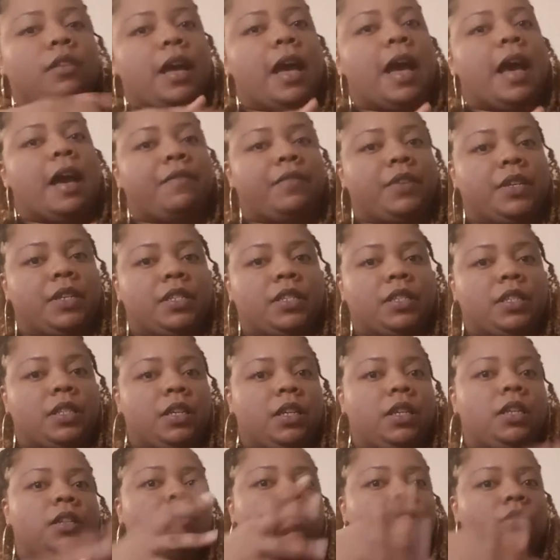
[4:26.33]

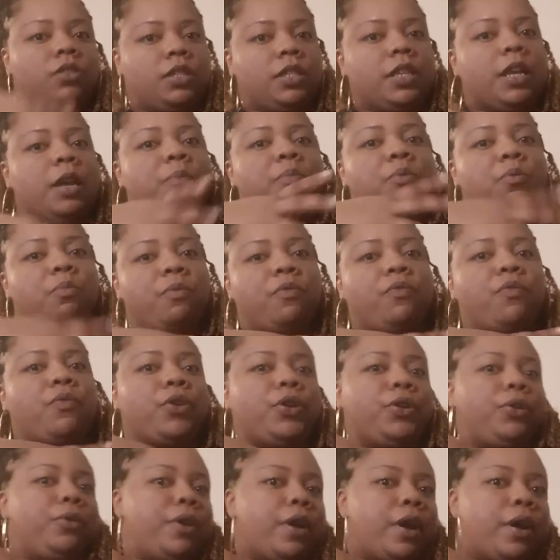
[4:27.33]
obviously, your sample
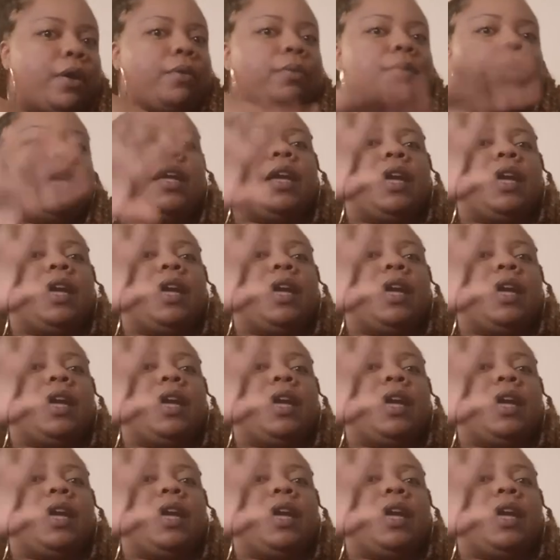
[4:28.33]
before you go.